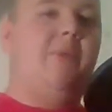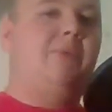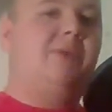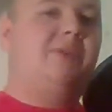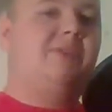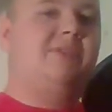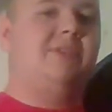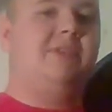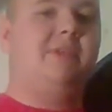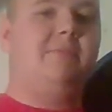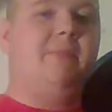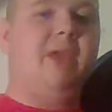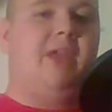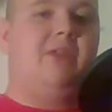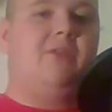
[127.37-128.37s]
we see
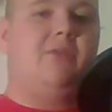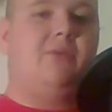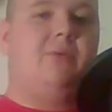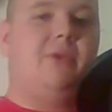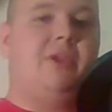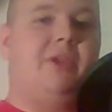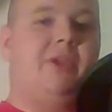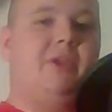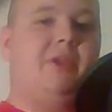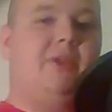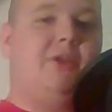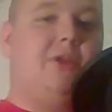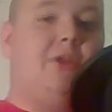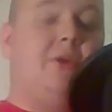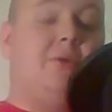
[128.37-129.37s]

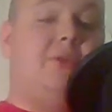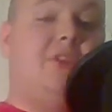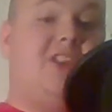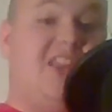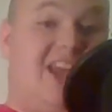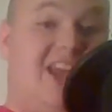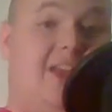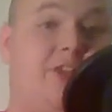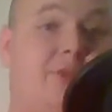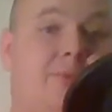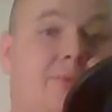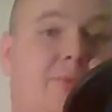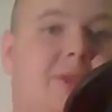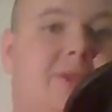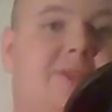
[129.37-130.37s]
Mandalorian going to
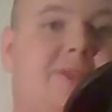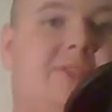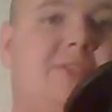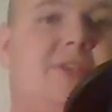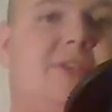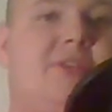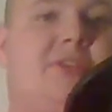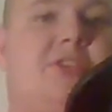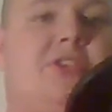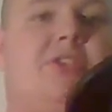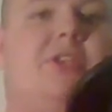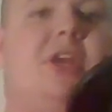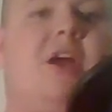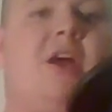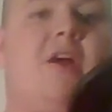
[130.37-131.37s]
Tatooine in search
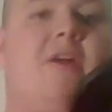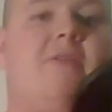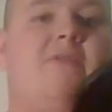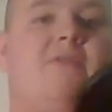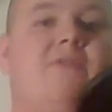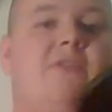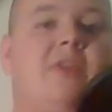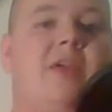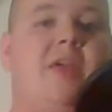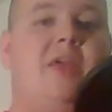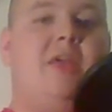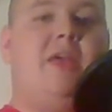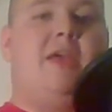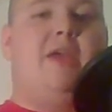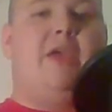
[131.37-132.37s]
of
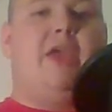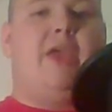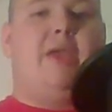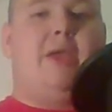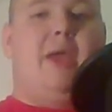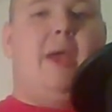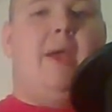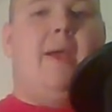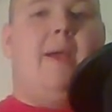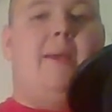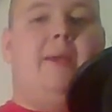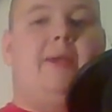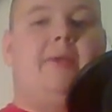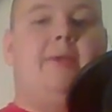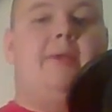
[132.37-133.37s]

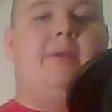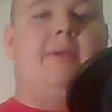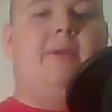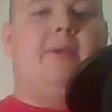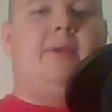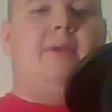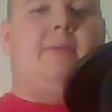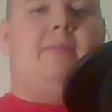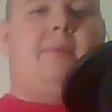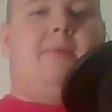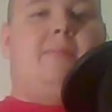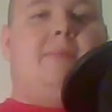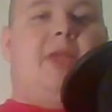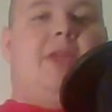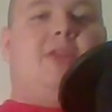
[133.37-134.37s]
a
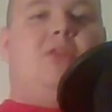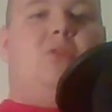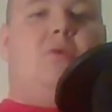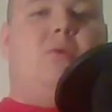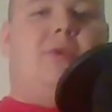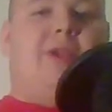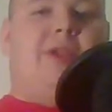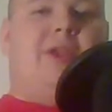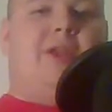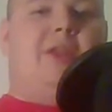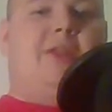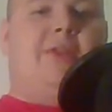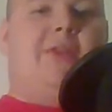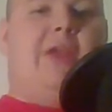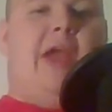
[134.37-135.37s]

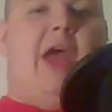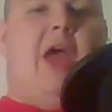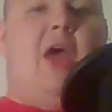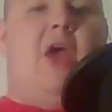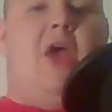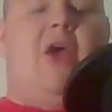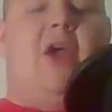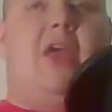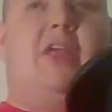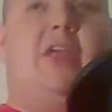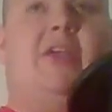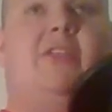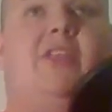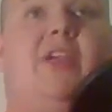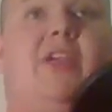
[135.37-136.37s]
Mandalorian,
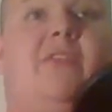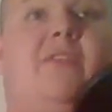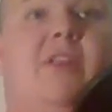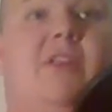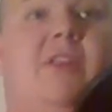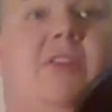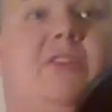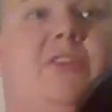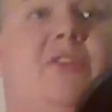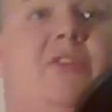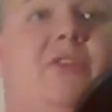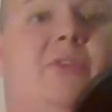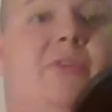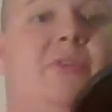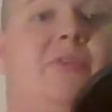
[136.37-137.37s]
and they run
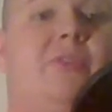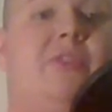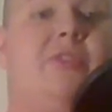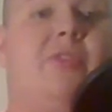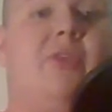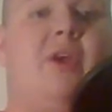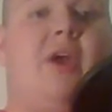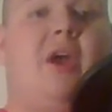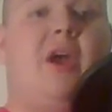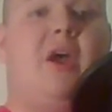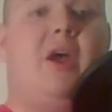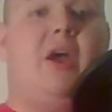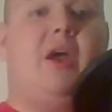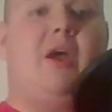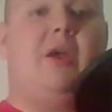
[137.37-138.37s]
into,
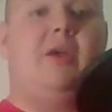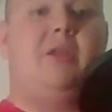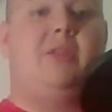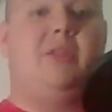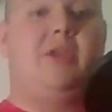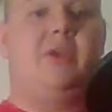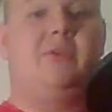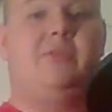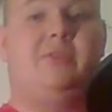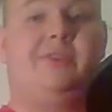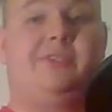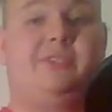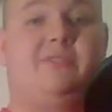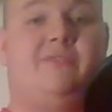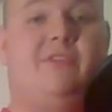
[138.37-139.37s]
they go to
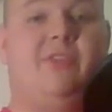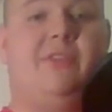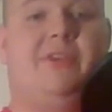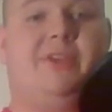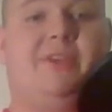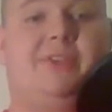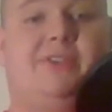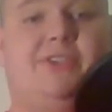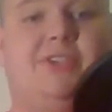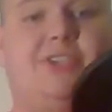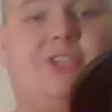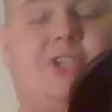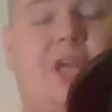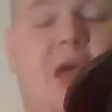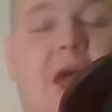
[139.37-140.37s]
this
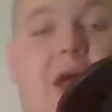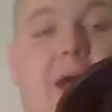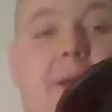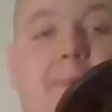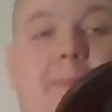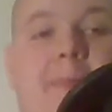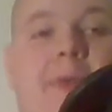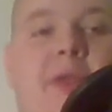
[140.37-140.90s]
village, and